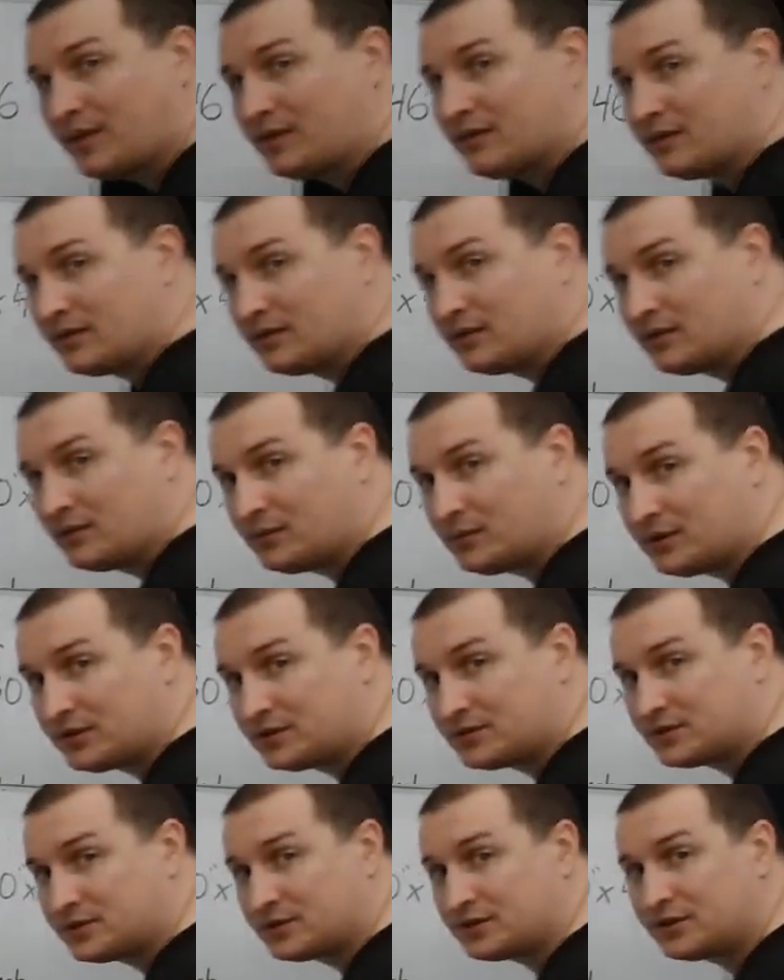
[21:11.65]

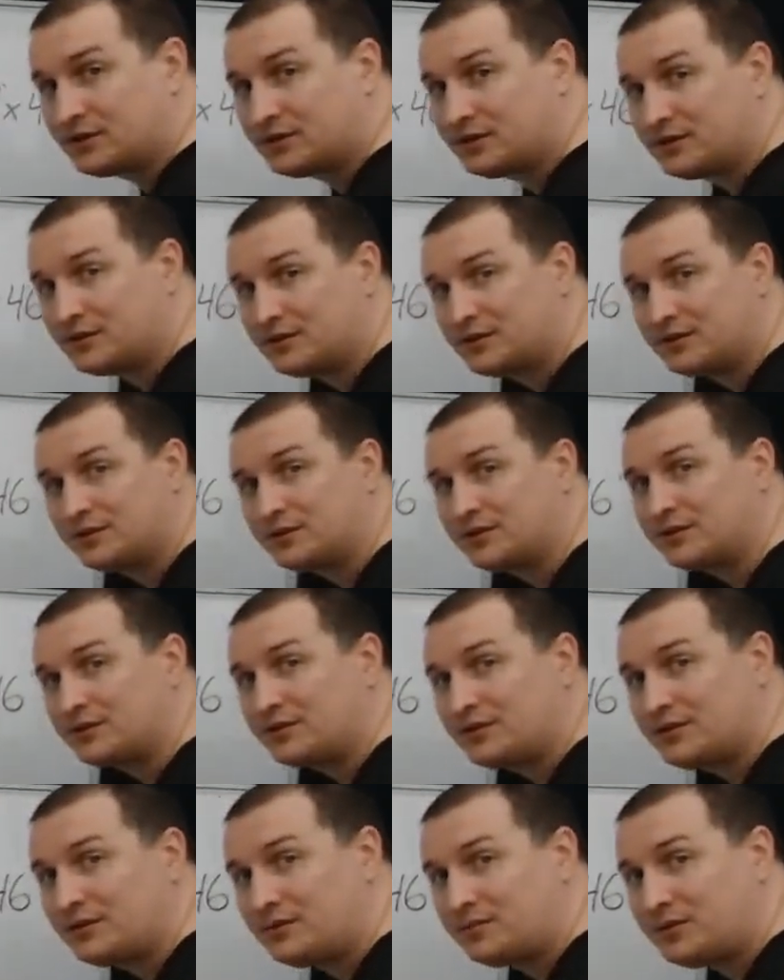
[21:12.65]
which
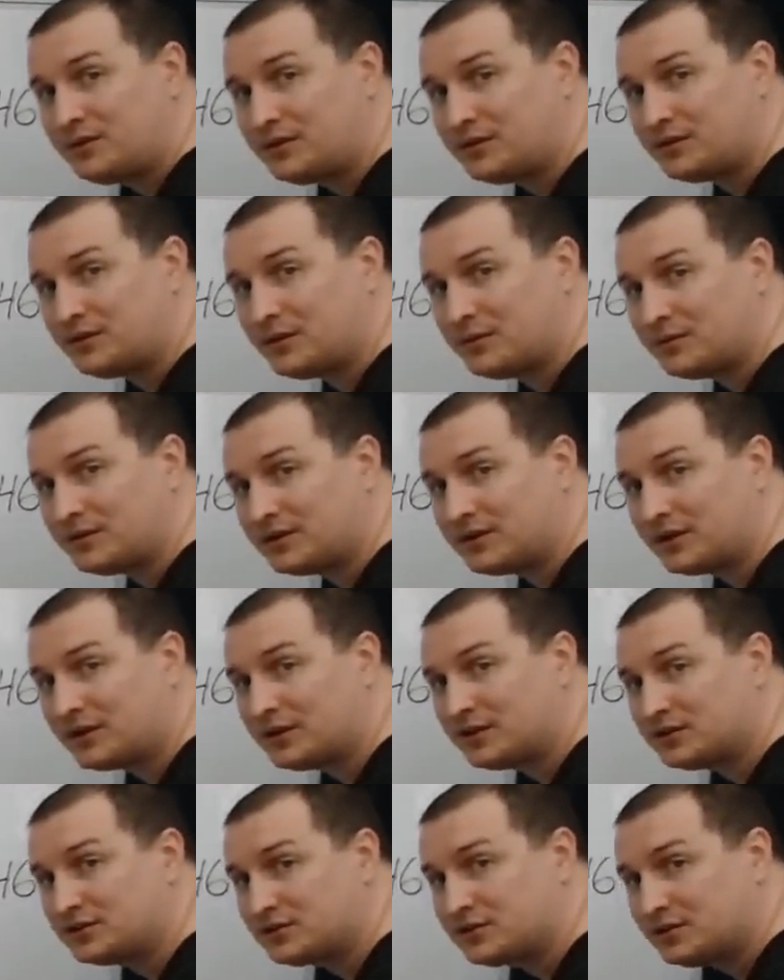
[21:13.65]
could be a
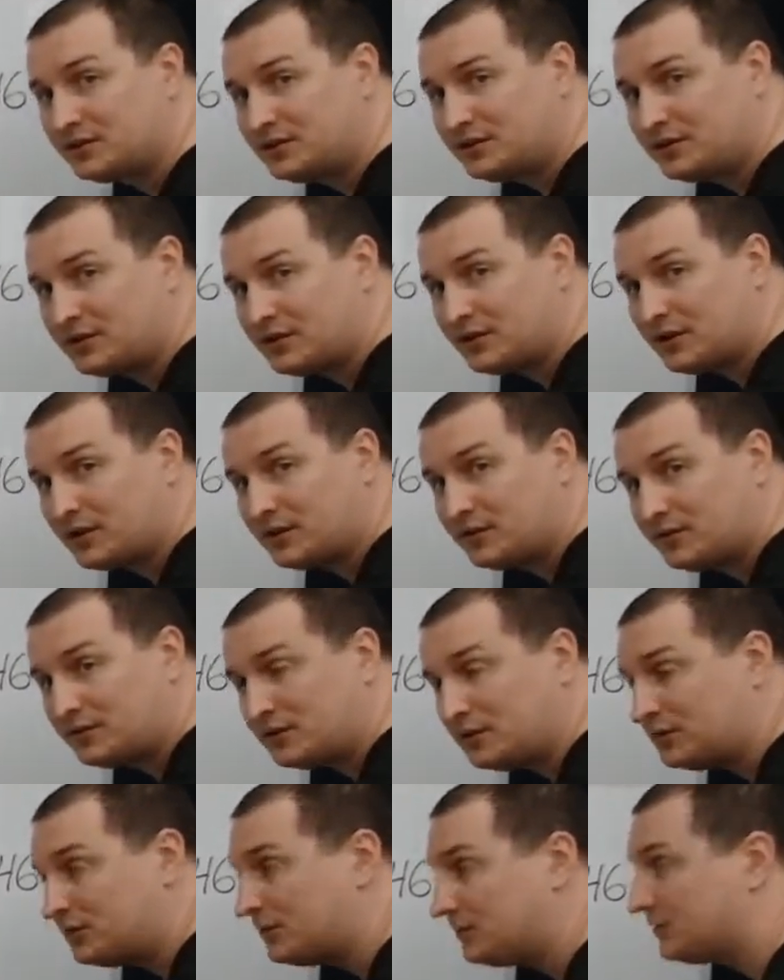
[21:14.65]
limitation if you
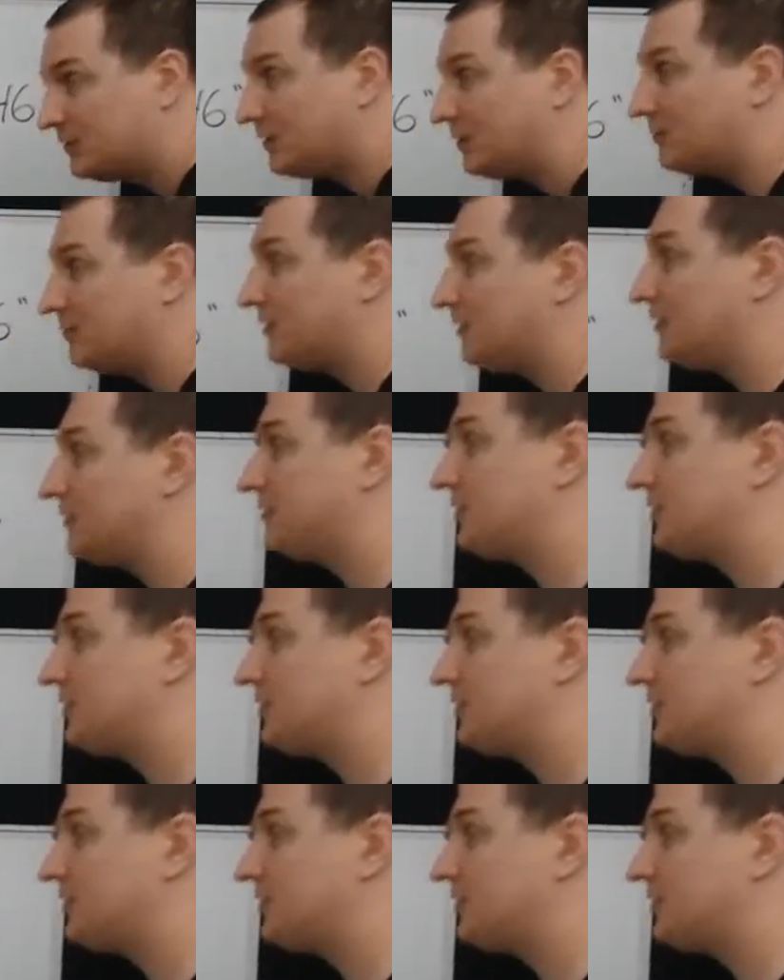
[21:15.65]
do something such